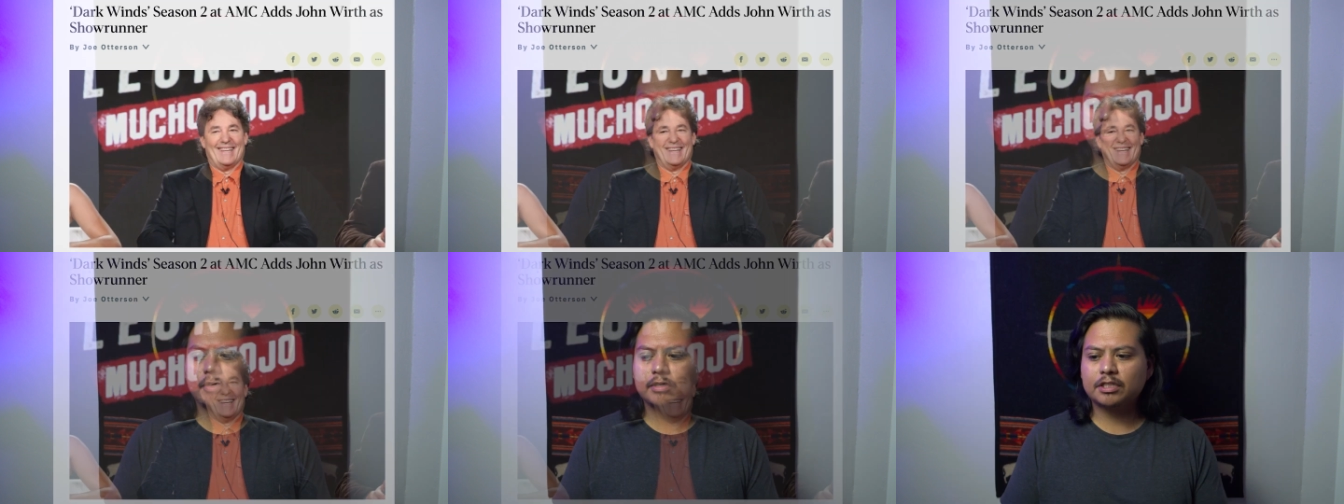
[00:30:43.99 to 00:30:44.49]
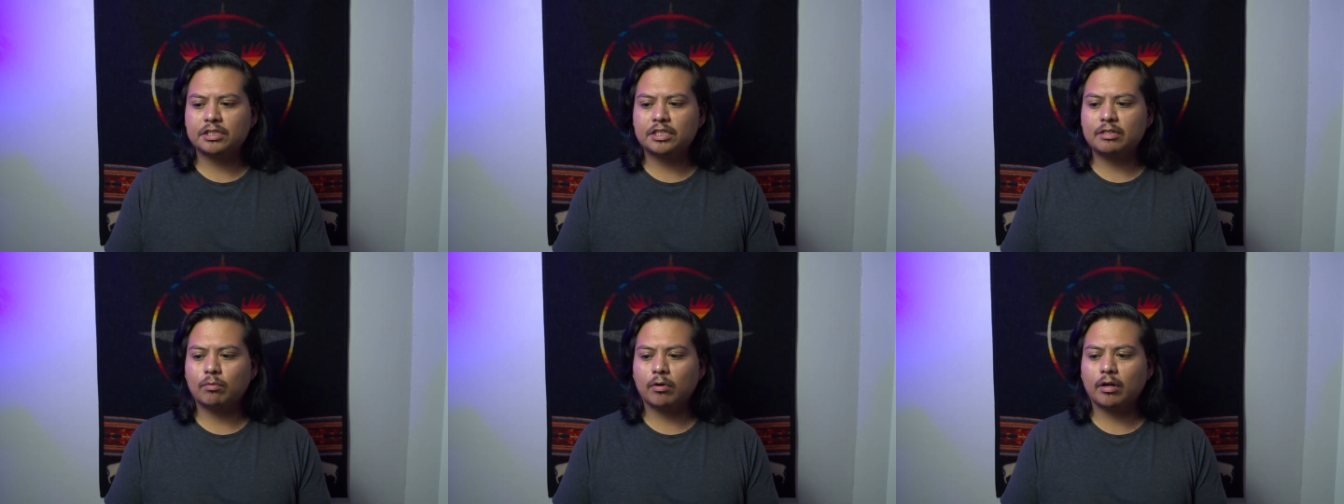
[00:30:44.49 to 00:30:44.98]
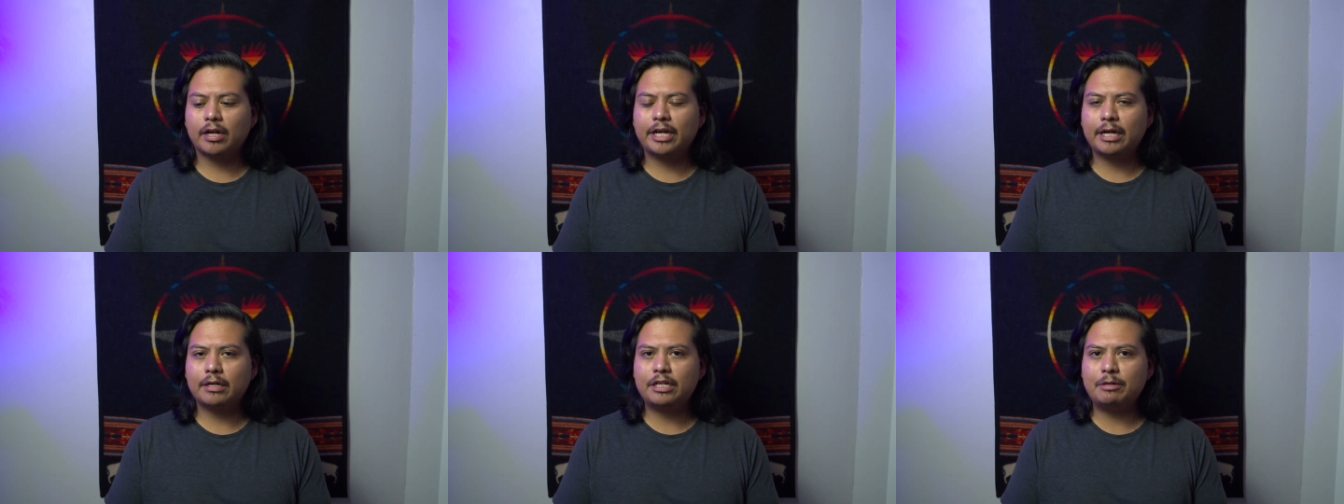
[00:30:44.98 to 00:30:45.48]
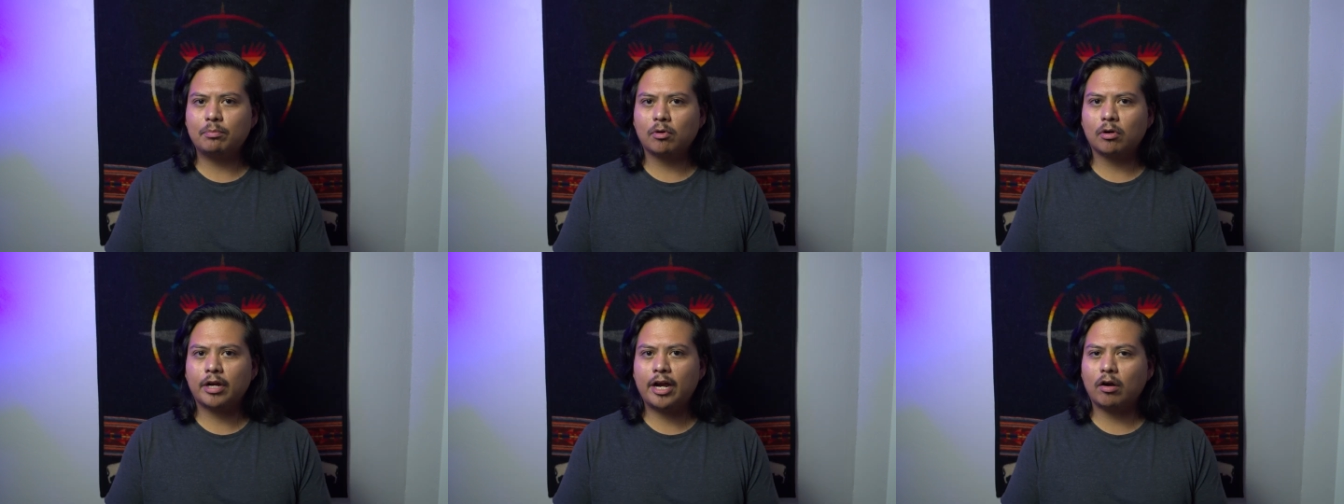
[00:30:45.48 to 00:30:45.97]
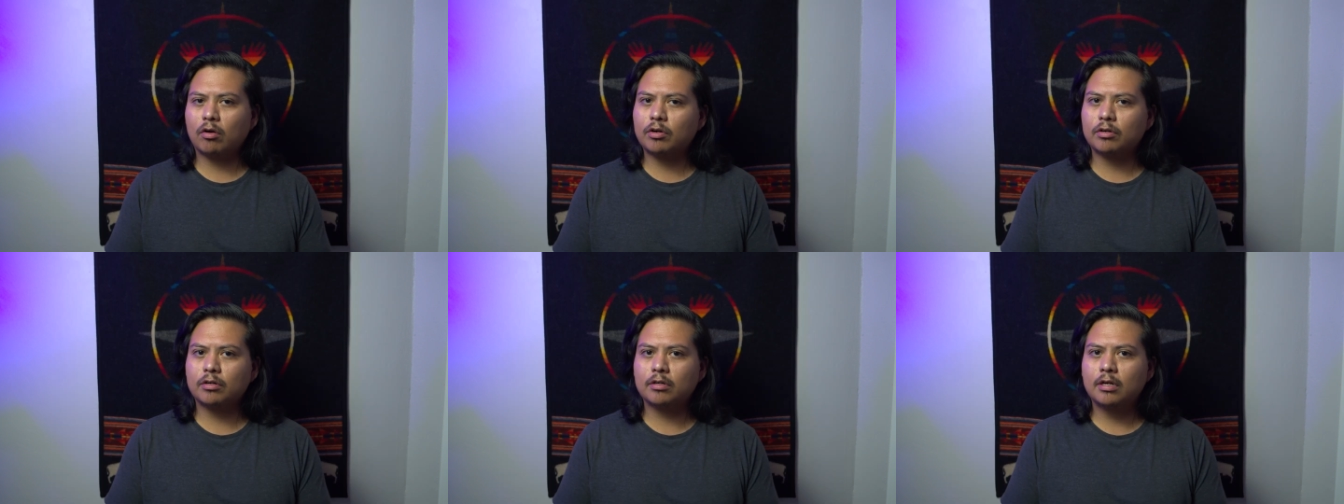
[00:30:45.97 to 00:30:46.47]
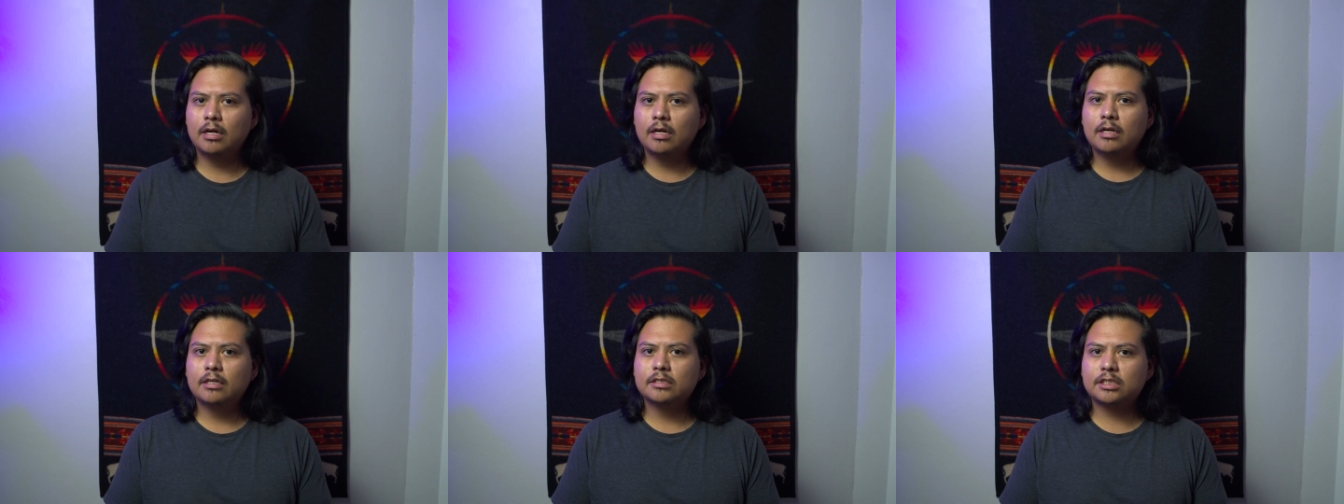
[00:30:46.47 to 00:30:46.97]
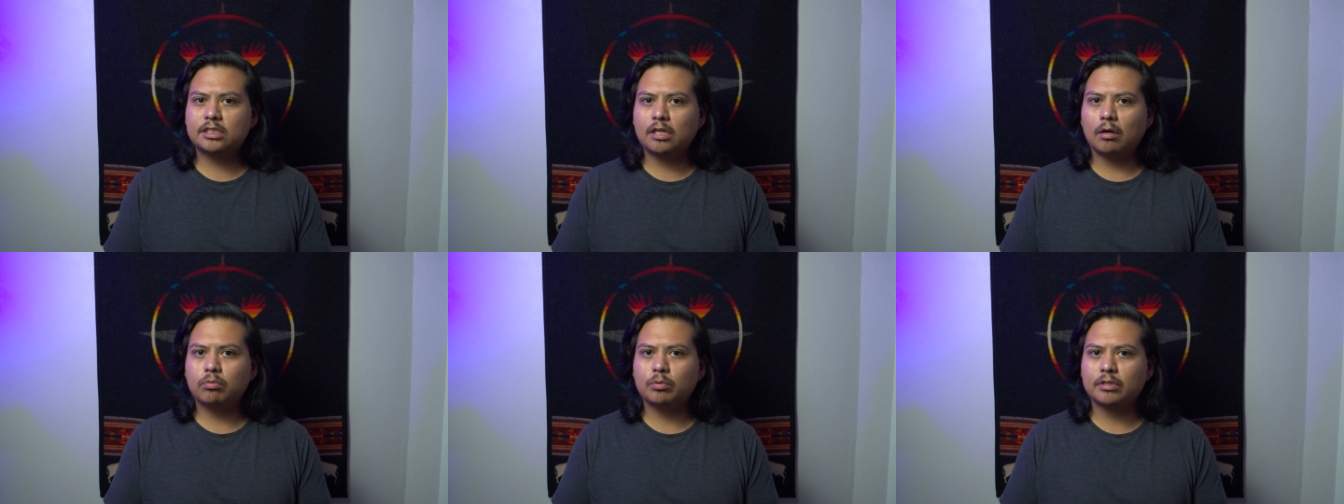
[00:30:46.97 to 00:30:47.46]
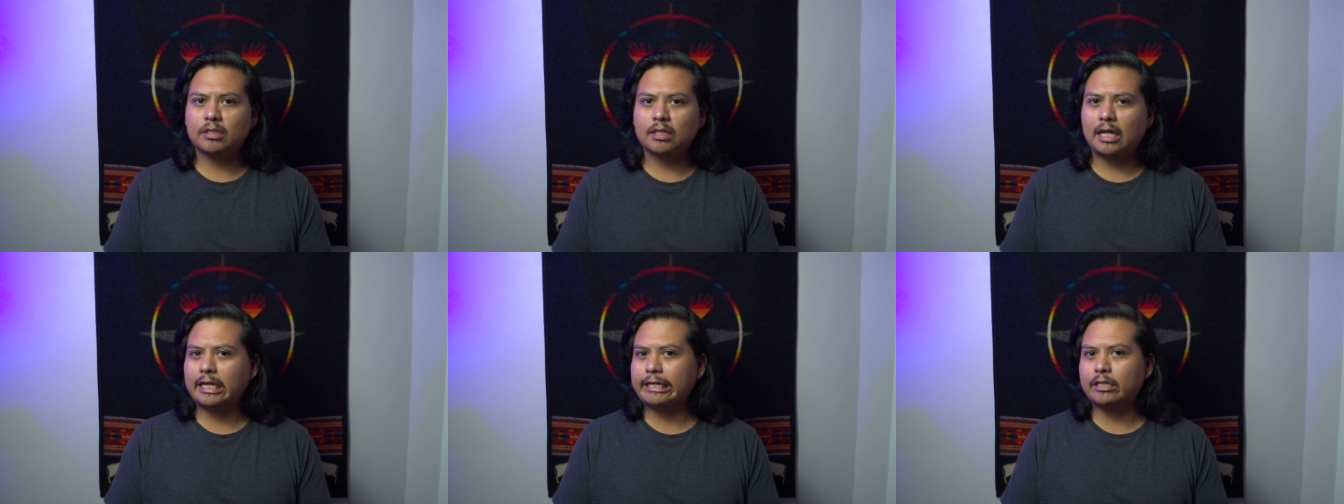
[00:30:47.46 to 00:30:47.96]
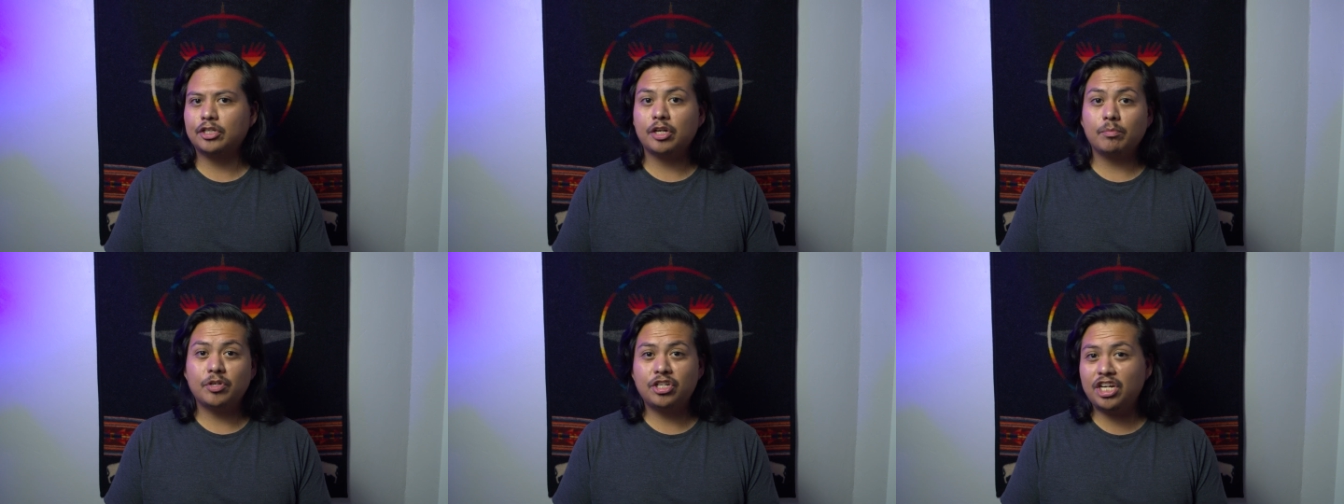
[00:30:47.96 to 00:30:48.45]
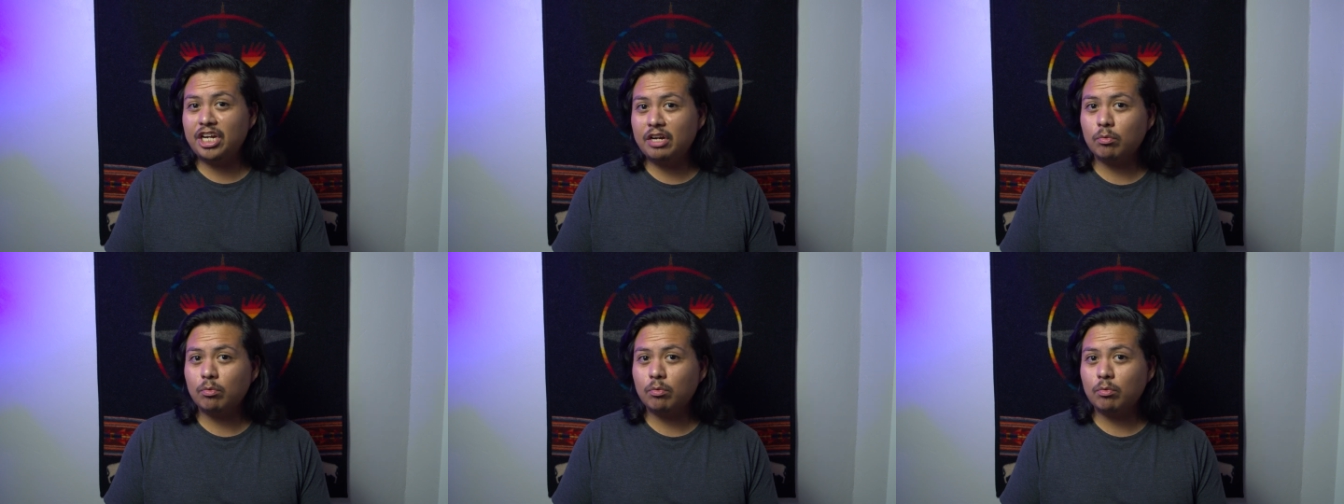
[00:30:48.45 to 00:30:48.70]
I'm curious to see if we're gonna get deeper character stuff with like Jim Chi.